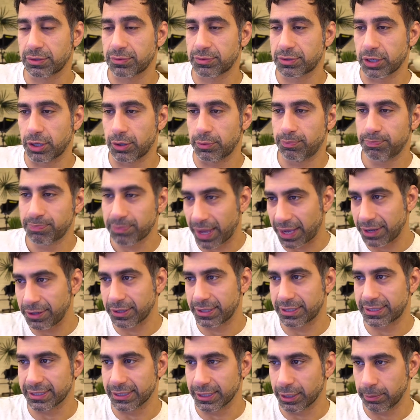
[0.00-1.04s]
So I know
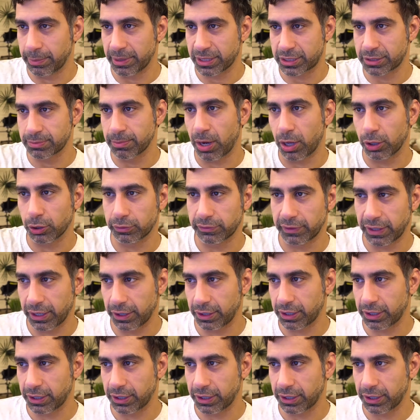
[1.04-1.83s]
this is a little bit small over here.